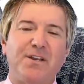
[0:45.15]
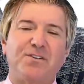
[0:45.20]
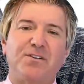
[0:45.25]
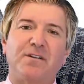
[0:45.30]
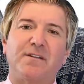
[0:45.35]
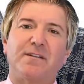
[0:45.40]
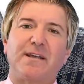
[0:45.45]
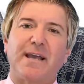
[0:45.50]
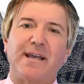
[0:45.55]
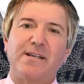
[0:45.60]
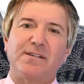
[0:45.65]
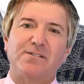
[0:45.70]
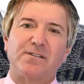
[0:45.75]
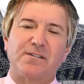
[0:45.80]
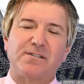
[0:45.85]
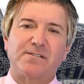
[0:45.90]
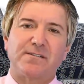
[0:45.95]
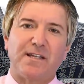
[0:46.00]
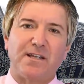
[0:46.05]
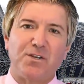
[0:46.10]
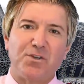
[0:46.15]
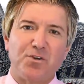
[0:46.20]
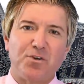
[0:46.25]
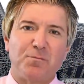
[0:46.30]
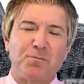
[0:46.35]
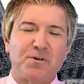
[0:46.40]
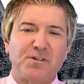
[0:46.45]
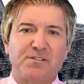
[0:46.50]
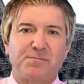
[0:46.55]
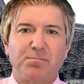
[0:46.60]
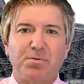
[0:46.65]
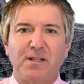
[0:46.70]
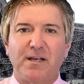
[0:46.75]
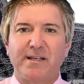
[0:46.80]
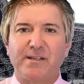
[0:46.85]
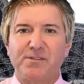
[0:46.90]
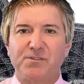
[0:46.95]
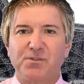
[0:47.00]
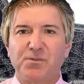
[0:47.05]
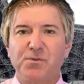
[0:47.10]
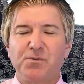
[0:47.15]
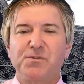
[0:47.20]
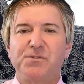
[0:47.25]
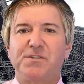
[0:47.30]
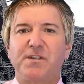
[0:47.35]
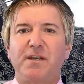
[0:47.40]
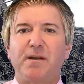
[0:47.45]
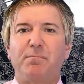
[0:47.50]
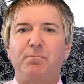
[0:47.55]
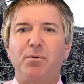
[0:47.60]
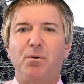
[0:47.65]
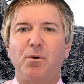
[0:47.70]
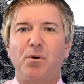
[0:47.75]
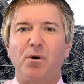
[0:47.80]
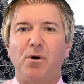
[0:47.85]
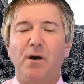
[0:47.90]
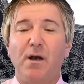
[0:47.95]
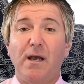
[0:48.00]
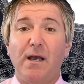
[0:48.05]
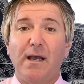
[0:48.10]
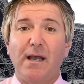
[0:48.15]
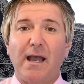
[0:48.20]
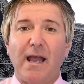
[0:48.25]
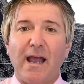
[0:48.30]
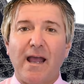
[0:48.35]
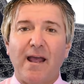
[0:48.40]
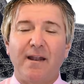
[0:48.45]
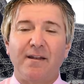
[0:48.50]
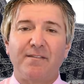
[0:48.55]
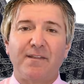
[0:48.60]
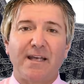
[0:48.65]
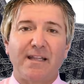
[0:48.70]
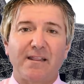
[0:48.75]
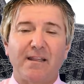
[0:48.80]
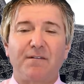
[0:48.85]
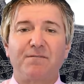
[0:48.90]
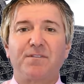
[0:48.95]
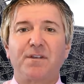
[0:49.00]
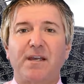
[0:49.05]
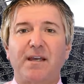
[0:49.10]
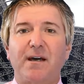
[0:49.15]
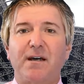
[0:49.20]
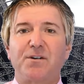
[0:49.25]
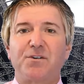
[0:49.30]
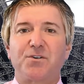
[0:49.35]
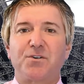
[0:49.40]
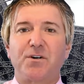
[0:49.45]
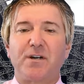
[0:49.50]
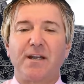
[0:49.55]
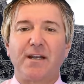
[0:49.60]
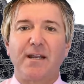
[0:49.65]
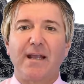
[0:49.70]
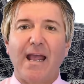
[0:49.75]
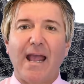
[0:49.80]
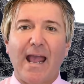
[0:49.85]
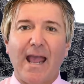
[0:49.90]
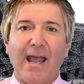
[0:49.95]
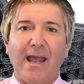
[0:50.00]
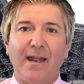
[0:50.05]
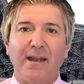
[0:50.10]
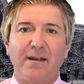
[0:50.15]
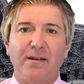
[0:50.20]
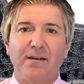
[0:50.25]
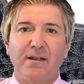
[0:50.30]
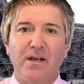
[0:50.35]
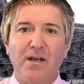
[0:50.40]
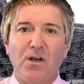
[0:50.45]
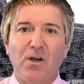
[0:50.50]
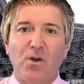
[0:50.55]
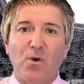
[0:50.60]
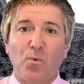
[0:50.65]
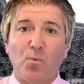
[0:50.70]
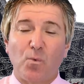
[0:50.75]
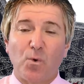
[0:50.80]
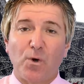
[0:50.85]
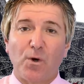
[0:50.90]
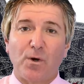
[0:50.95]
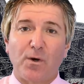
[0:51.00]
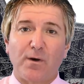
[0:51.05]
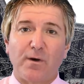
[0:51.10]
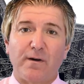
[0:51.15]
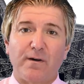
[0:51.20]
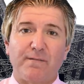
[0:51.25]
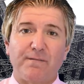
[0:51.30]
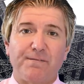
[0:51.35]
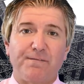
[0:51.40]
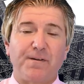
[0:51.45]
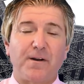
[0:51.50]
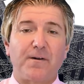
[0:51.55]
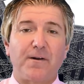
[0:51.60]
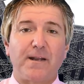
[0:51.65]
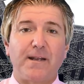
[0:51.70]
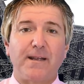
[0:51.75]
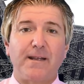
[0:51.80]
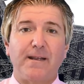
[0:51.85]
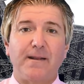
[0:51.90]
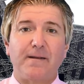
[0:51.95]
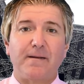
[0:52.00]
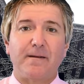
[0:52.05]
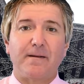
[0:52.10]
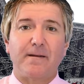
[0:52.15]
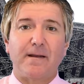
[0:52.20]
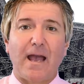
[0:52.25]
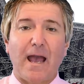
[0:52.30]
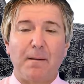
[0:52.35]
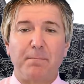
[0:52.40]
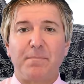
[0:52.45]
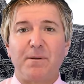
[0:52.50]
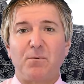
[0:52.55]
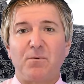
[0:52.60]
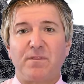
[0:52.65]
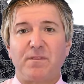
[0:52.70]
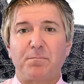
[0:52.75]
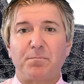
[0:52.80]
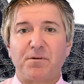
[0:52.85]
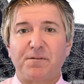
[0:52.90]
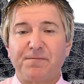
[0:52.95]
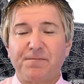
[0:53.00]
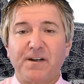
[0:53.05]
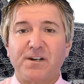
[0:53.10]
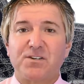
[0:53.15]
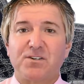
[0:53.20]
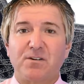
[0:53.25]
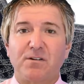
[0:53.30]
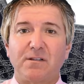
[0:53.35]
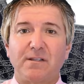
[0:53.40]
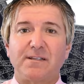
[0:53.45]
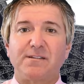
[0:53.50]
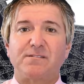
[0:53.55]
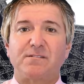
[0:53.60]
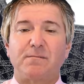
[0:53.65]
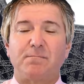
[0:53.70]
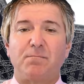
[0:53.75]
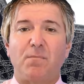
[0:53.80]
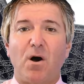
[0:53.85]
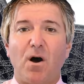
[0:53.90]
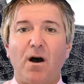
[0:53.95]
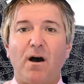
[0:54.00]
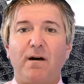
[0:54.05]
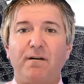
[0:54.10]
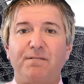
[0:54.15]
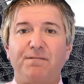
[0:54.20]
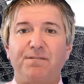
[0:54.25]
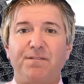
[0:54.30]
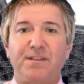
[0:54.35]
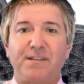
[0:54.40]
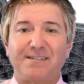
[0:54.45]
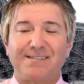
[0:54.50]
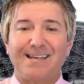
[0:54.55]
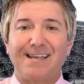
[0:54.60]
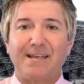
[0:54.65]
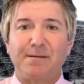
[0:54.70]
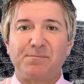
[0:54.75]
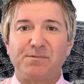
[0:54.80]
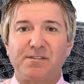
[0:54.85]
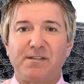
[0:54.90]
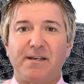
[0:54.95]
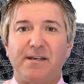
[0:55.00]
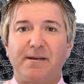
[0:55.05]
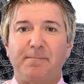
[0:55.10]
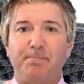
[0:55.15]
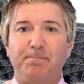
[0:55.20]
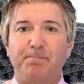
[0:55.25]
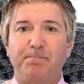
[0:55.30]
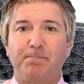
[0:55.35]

agent days, I sent numerous players to Singapore and they loved the country and were very happy with the professionalism of the teams there.